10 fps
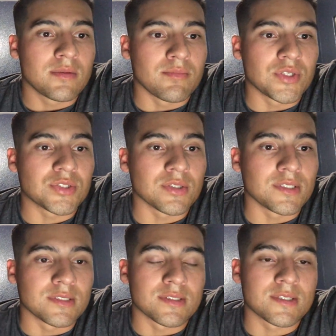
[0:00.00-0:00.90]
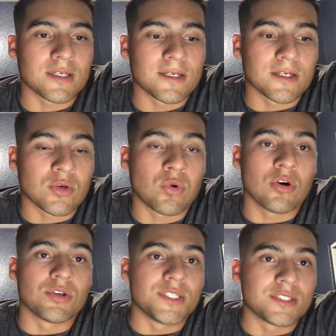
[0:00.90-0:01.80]
Michelin's
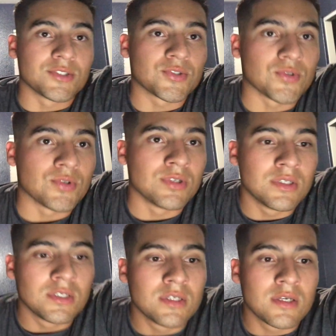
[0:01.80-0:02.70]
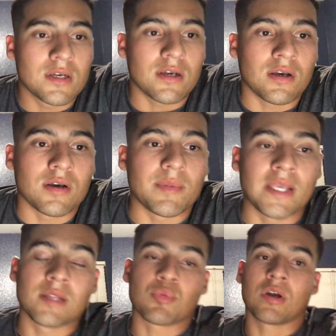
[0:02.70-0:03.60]
quality control,
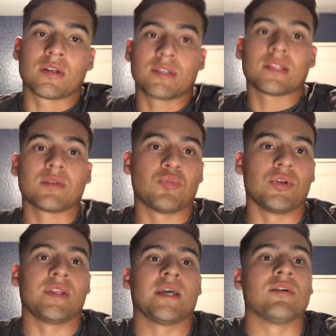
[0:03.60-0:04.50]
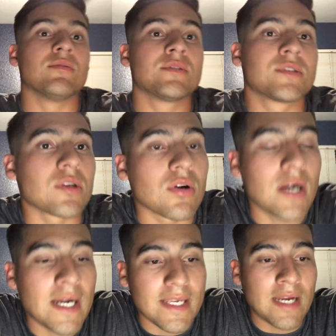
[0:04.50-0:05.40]
and the product that they're putting out. So
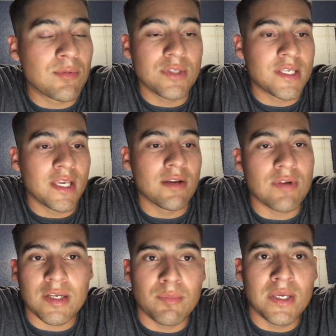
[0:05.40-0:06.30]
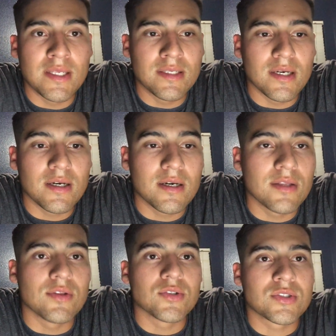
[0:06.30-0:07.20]
I really can't recommend
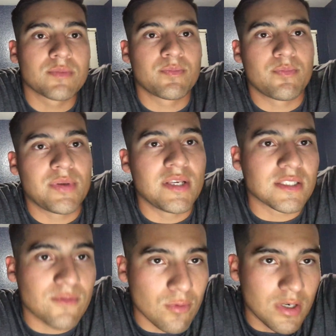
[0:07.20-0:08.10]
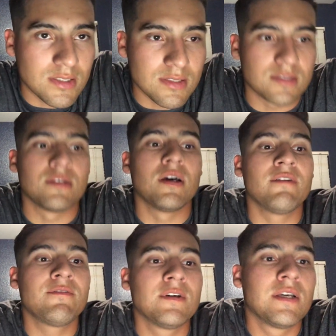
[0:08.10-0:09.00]
those PS4S's enough.